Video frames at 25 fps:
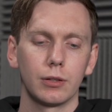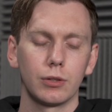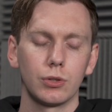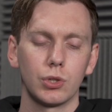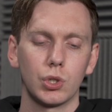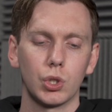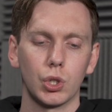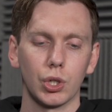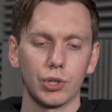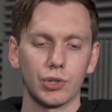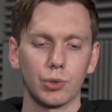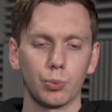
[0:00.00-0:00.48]

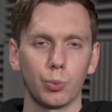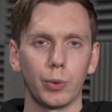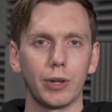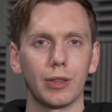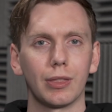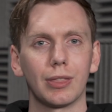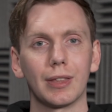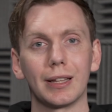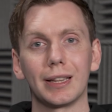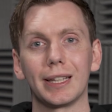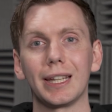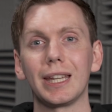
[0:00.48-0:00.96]
just
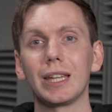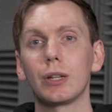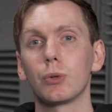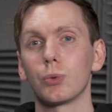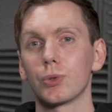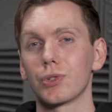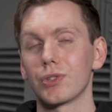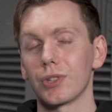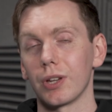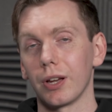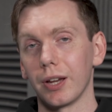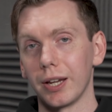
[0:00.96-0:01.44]
with the
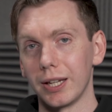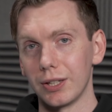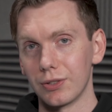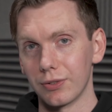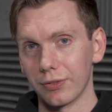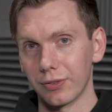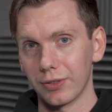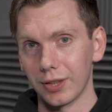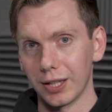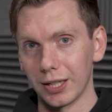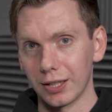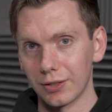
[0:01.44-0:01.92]
legal side
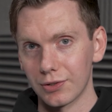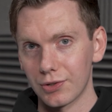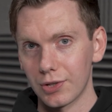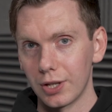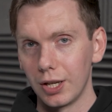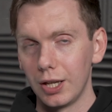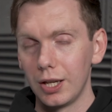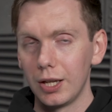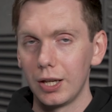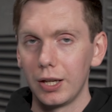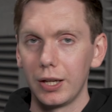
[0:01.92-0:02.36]
of things.